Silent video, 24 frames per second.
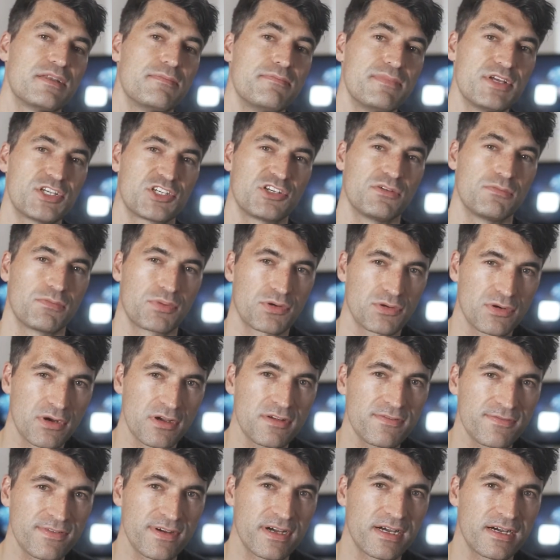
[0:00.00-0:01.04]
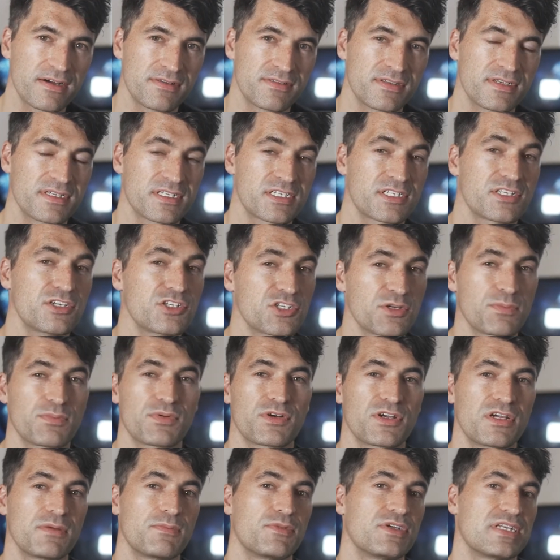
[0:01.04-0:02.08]
mission profile that such a
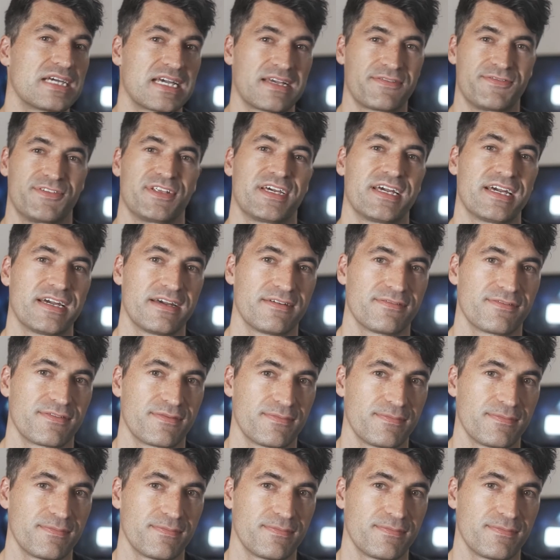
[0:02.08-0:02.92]
probe would have to have.